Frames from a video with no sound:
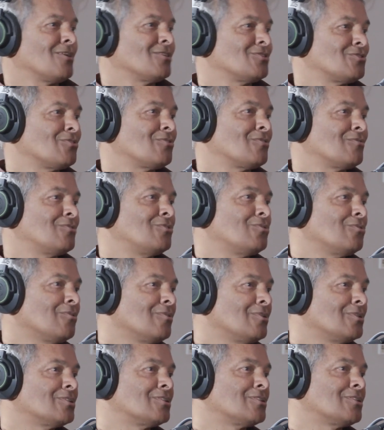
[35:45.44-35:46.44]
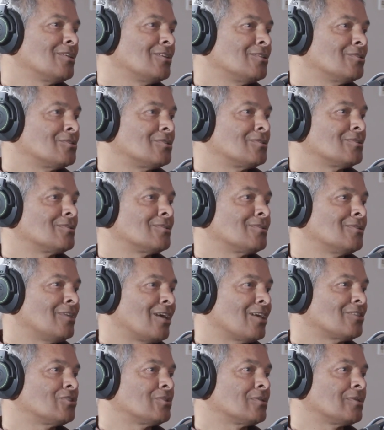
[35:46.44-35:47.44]
I sort of do these things
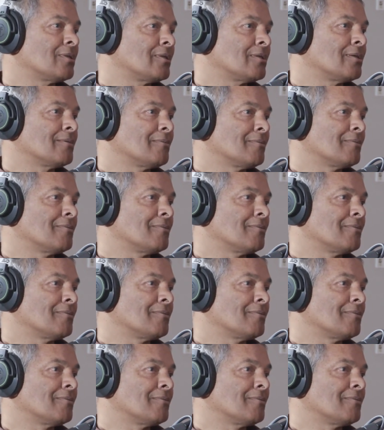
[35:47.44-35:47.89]
naturally.